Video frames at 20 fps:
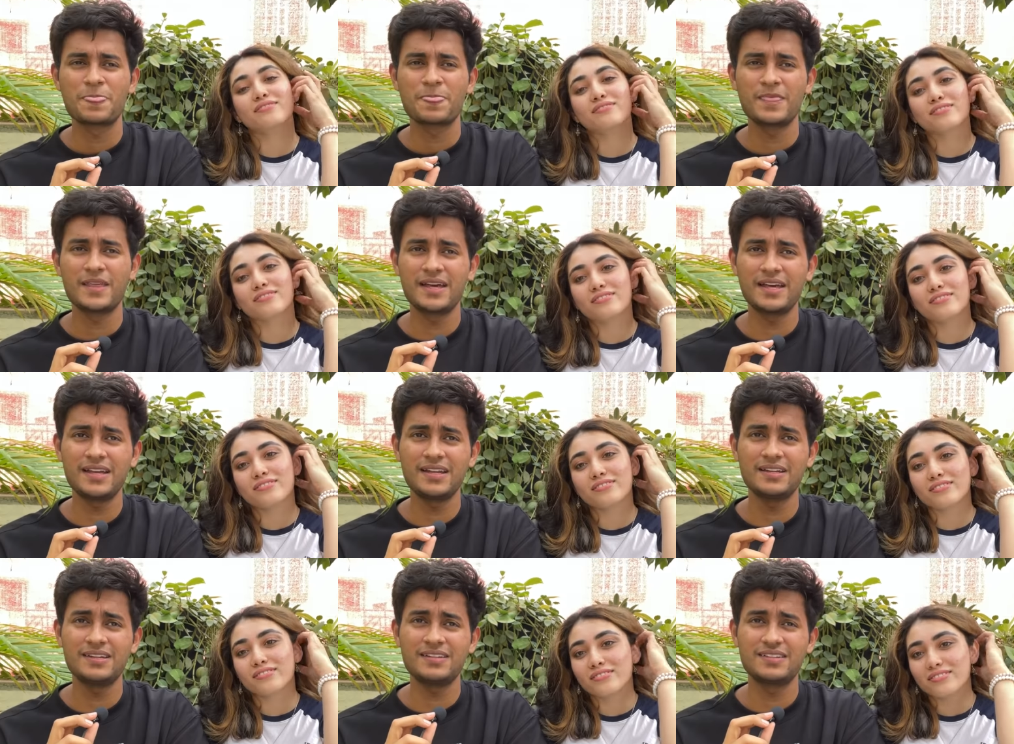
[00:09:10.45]

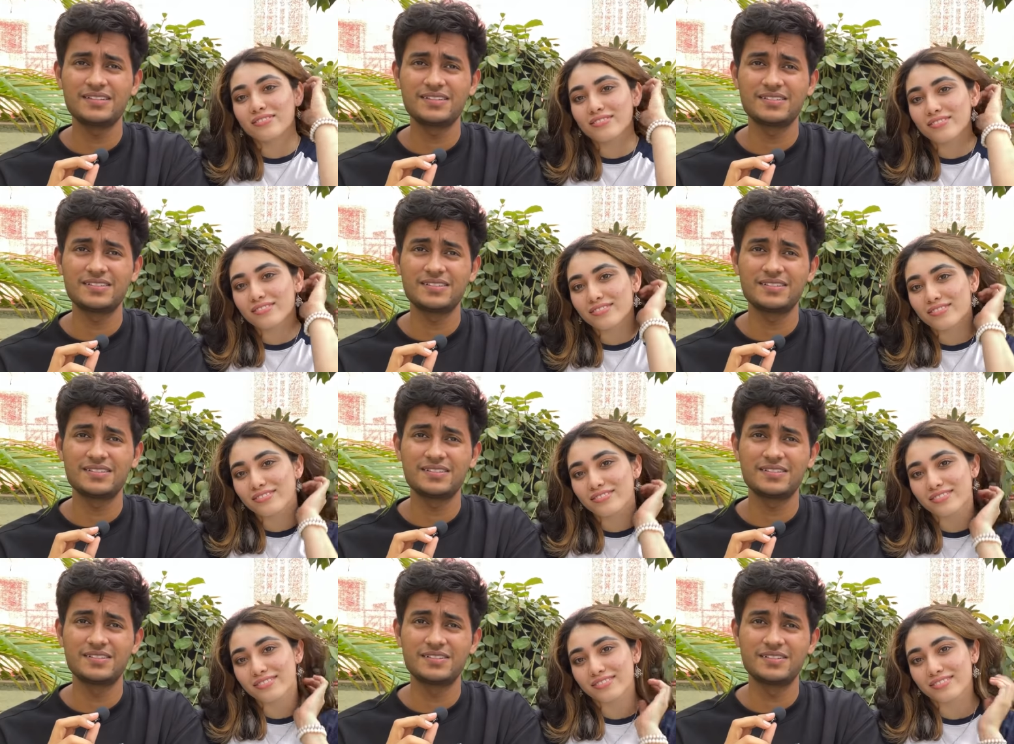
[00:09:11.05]
Speaker 1: Then,
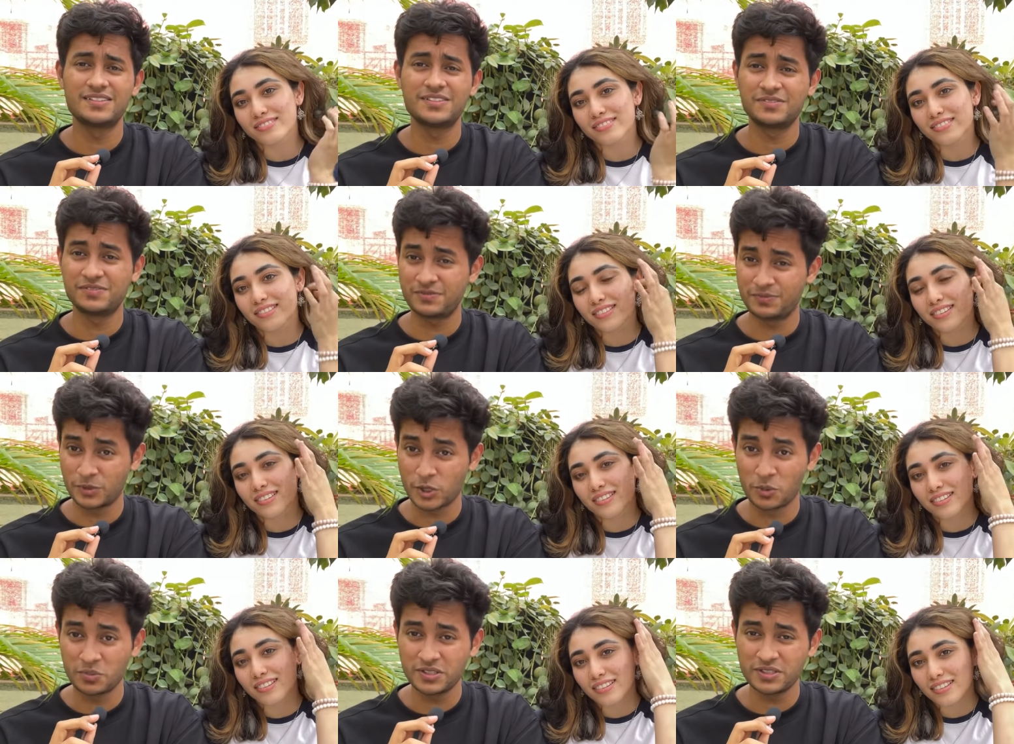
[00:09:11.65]
the,
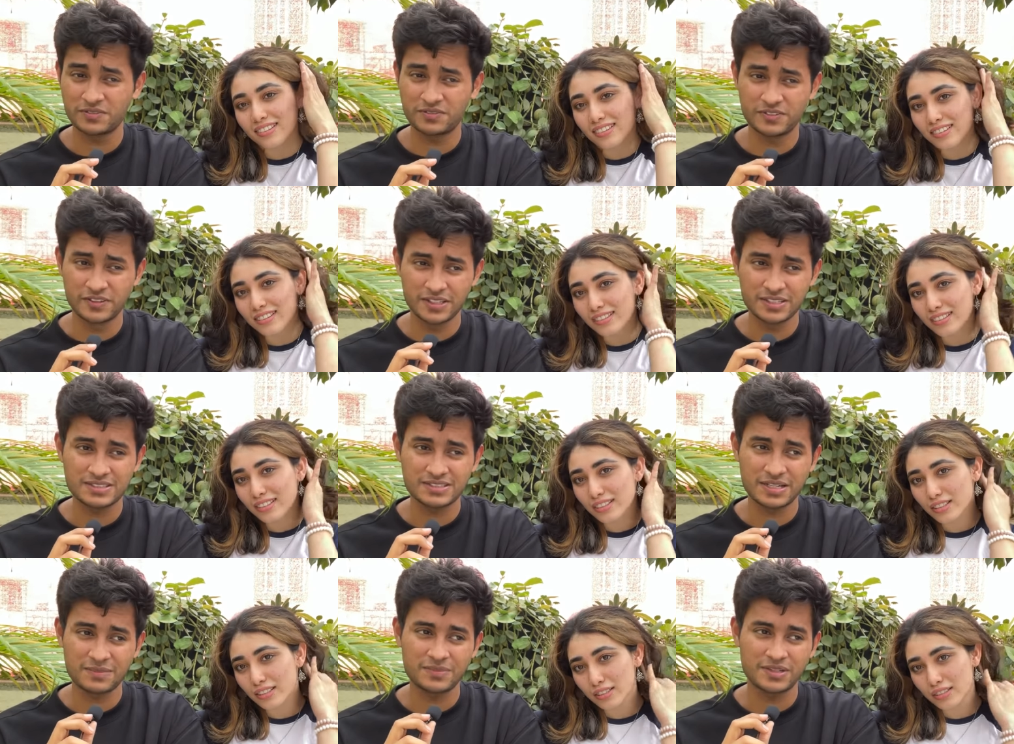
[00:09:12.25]
probably the
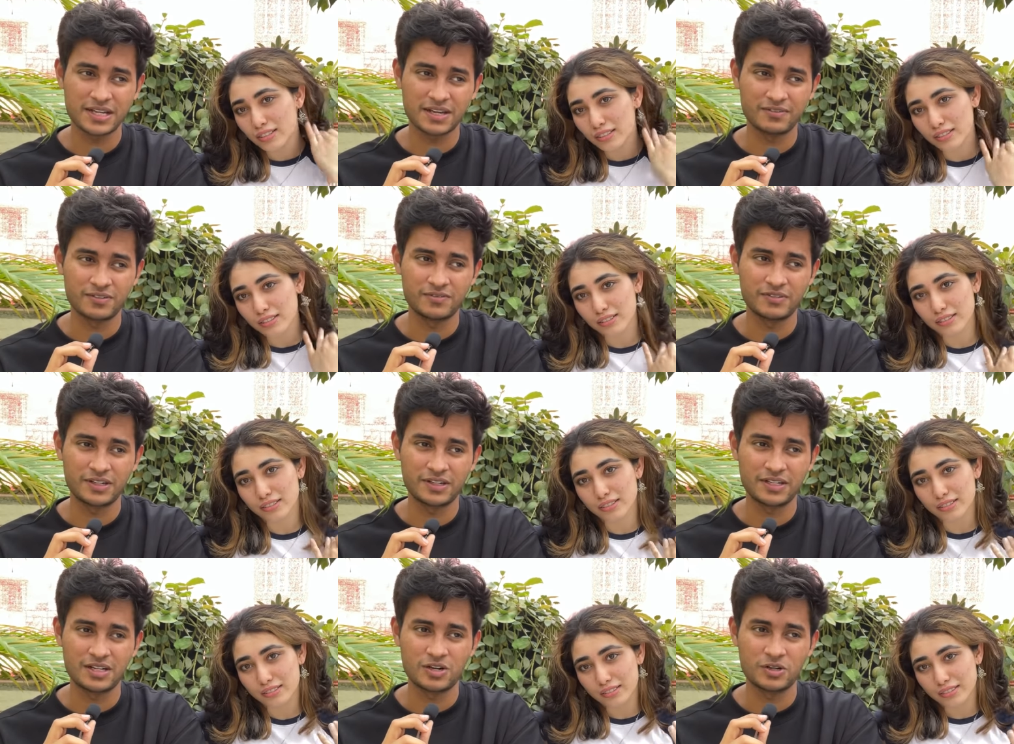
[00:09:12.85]
first time that I ever
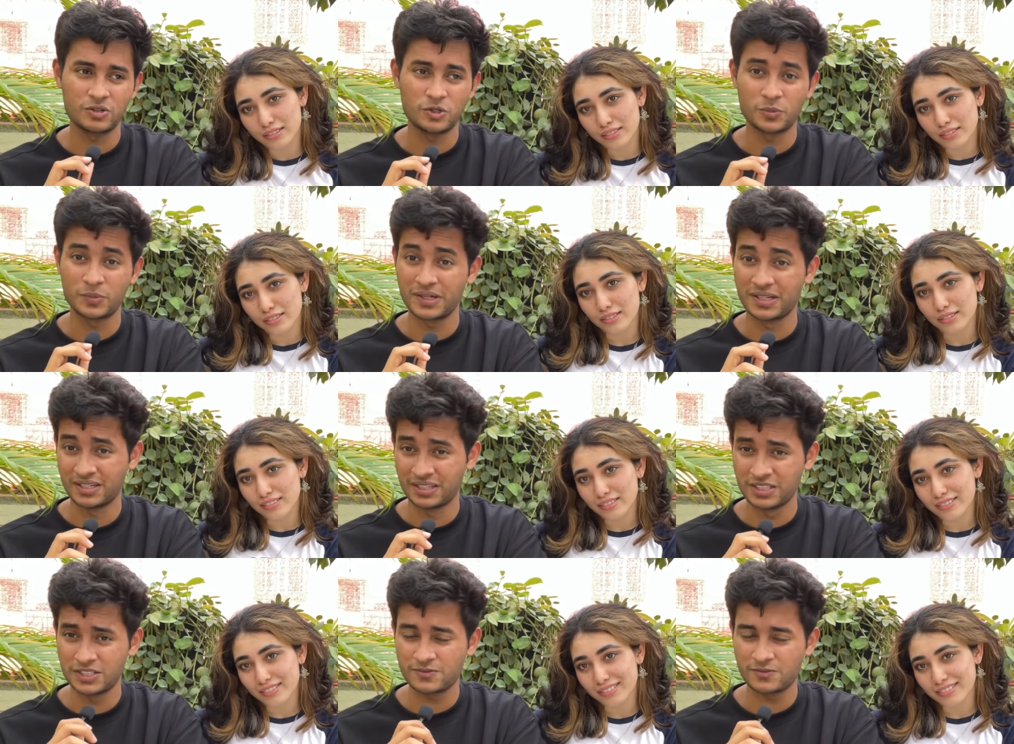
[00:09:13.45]
went down on my
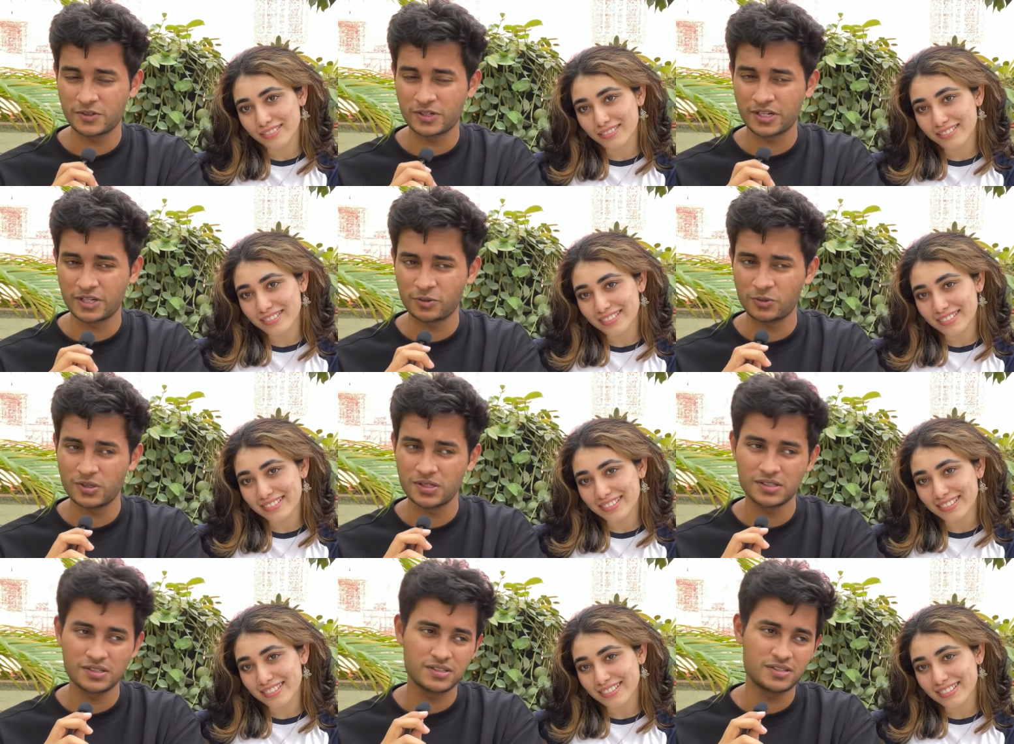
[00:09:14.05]
knees for
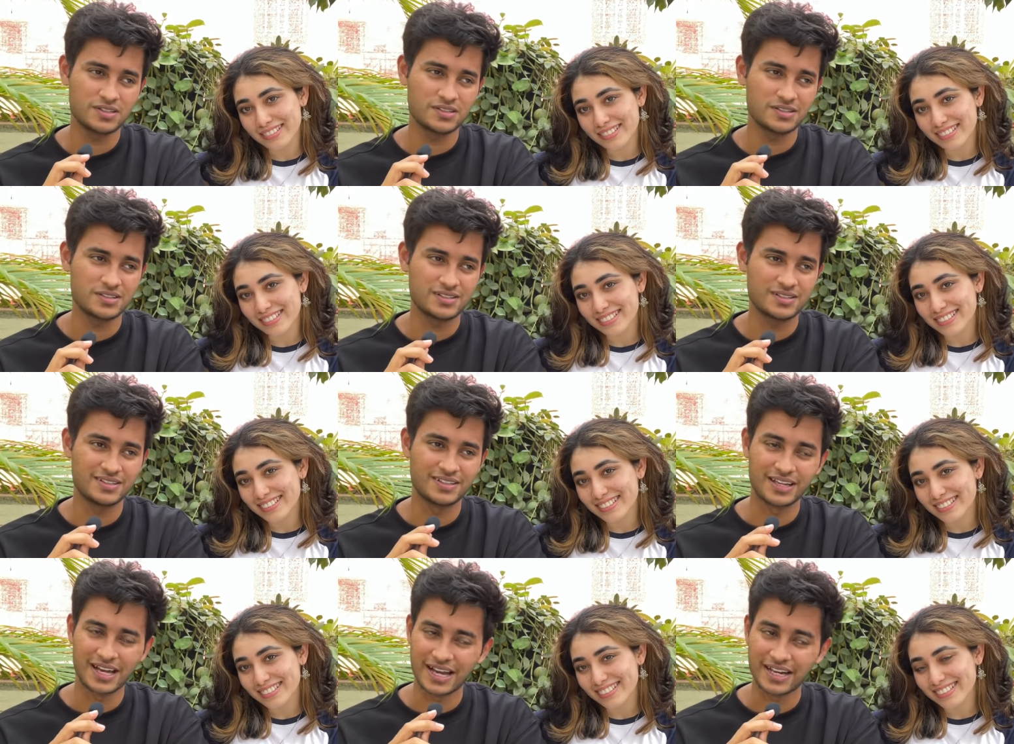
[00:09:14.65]
anyone.
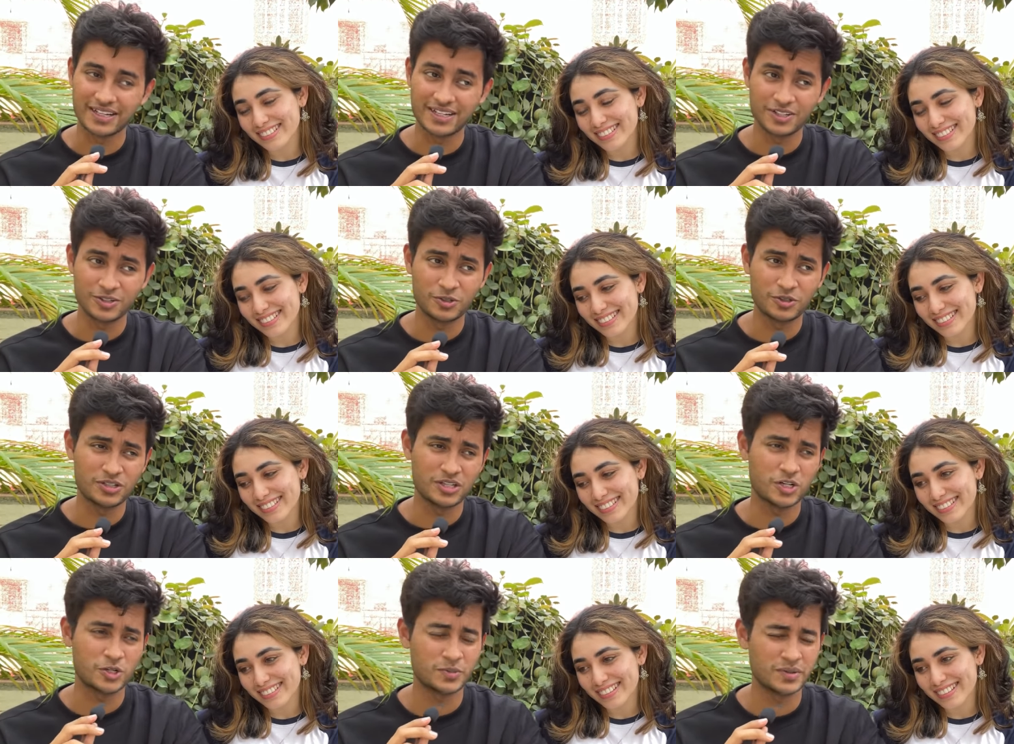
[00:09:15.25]
Yeah, I did
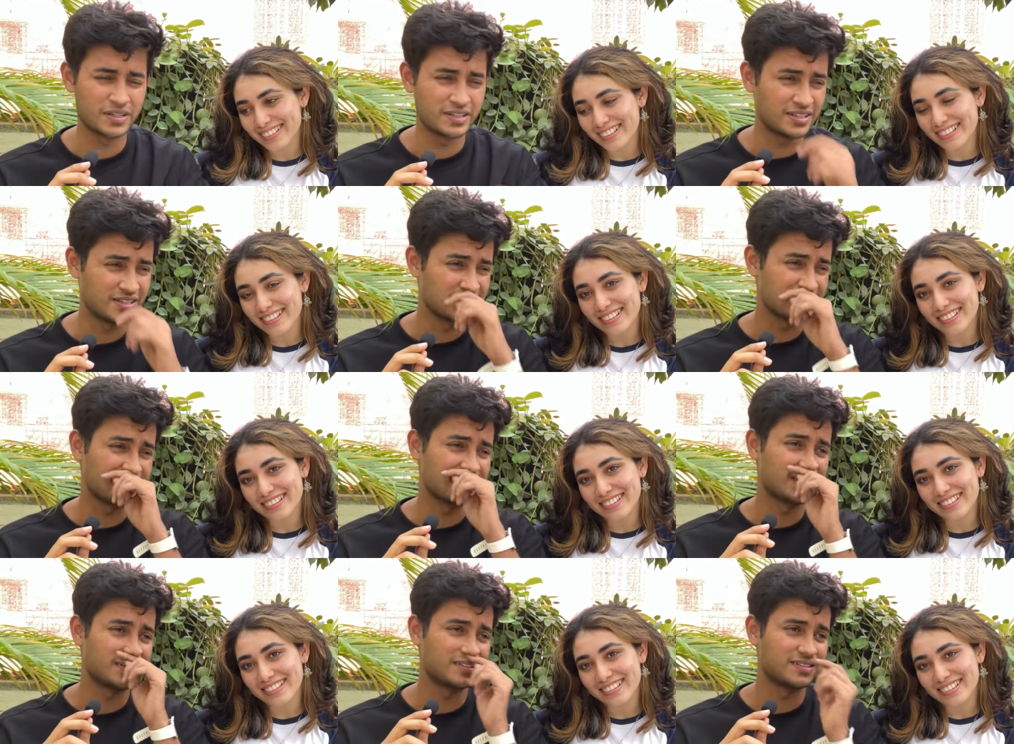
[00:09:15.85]
go down on my knees,
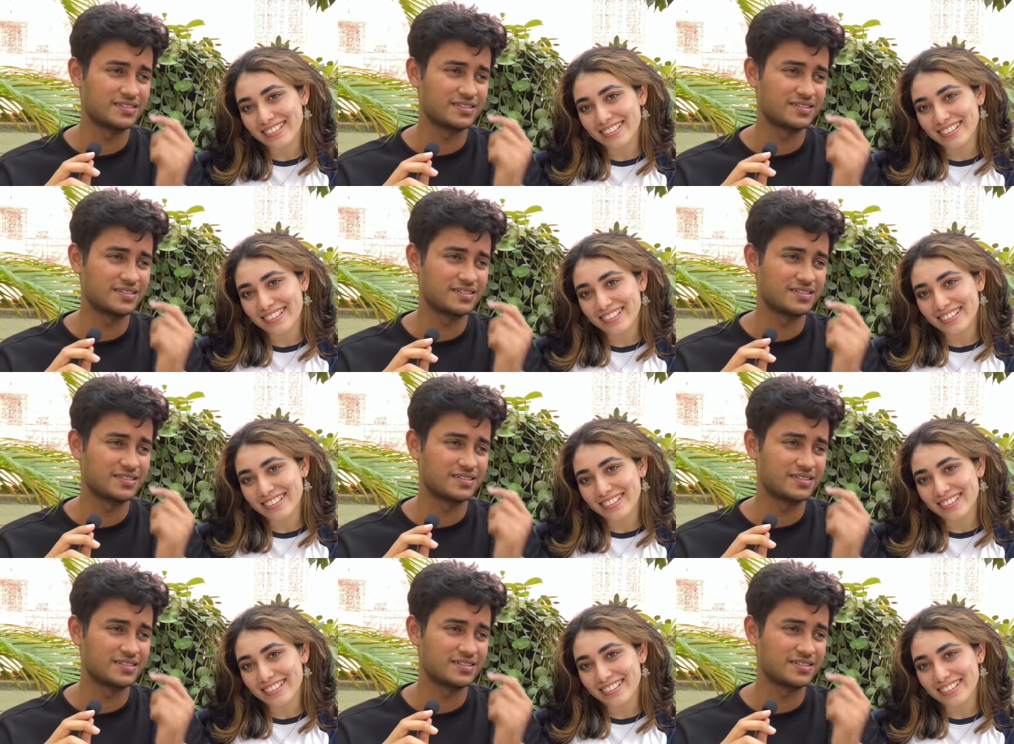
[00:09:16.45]
and